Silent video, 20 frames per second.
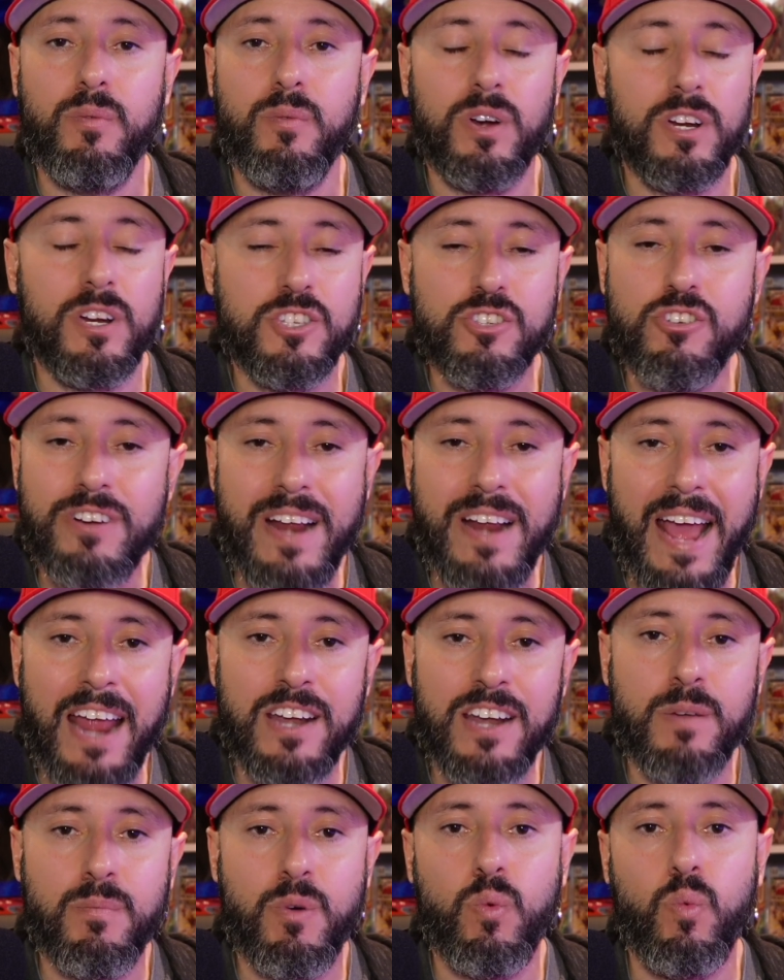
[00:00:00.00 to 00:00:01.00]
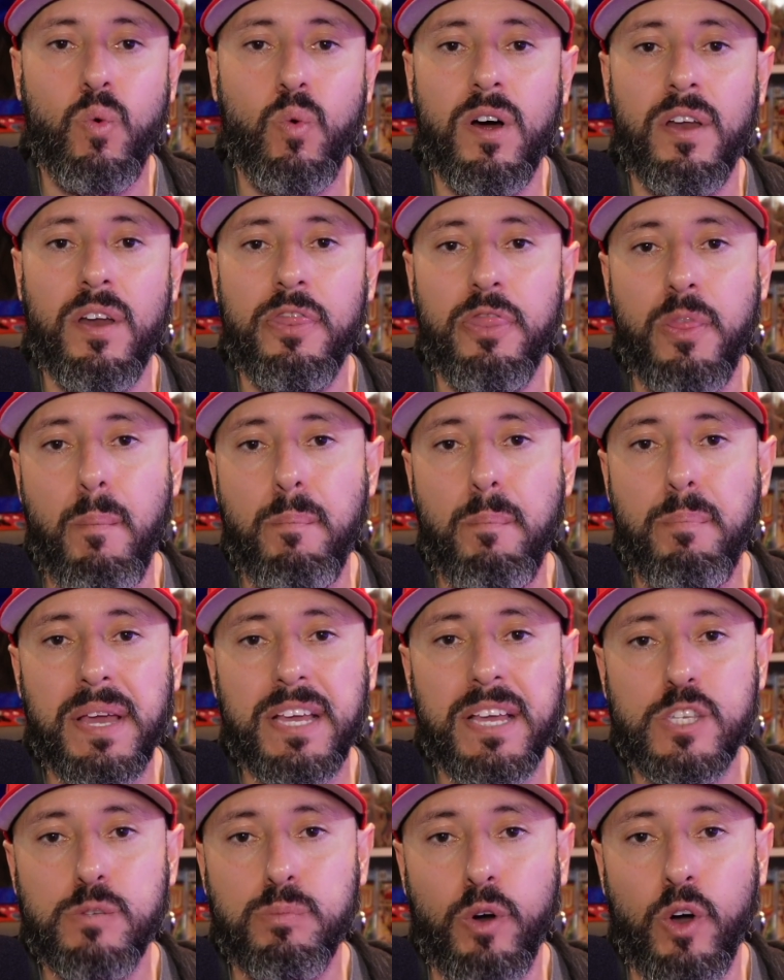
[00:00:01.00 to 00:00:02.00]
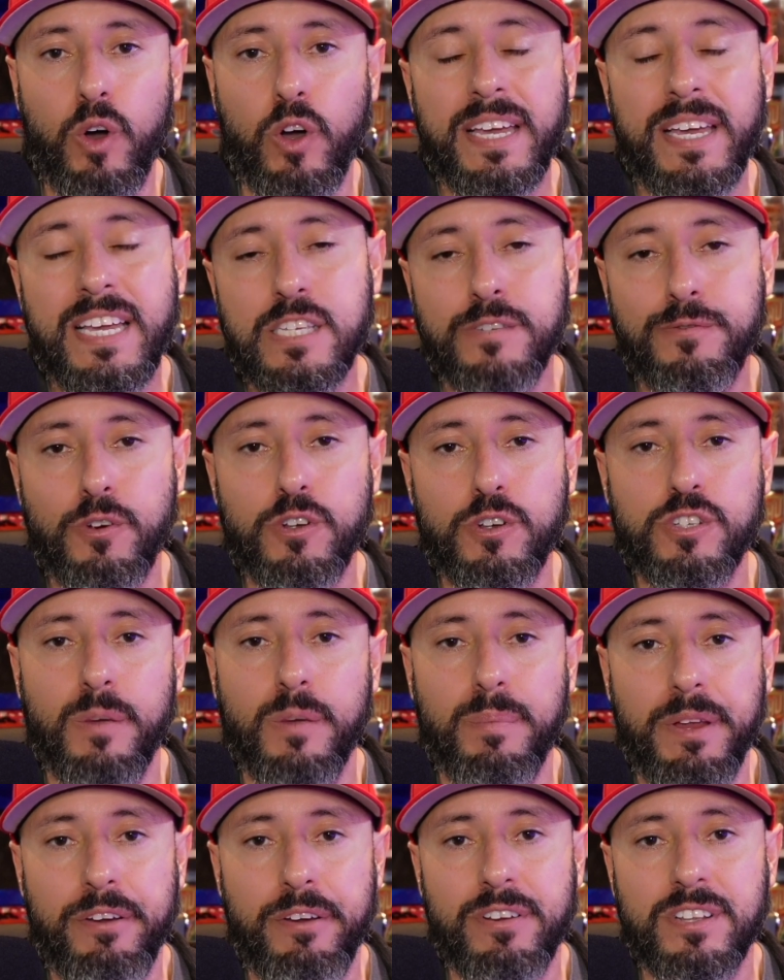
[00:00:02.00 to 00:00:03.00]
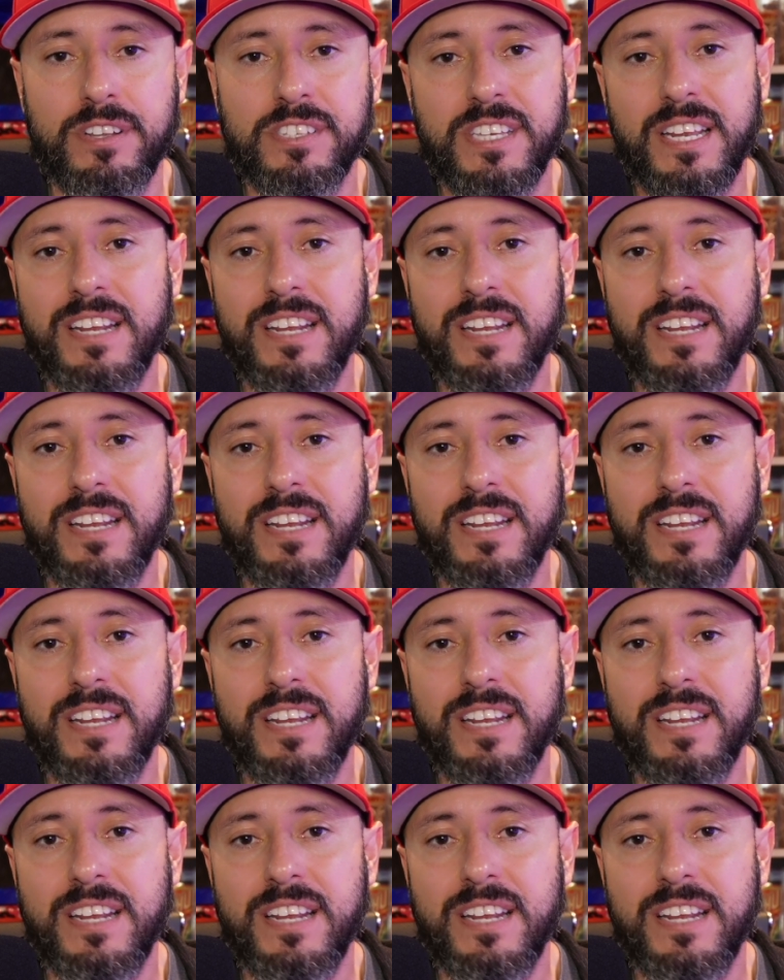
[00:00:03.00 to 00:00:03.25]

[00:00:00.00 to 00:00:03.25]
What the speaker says: We're gonna start at number one, the biggest book, his first appearance.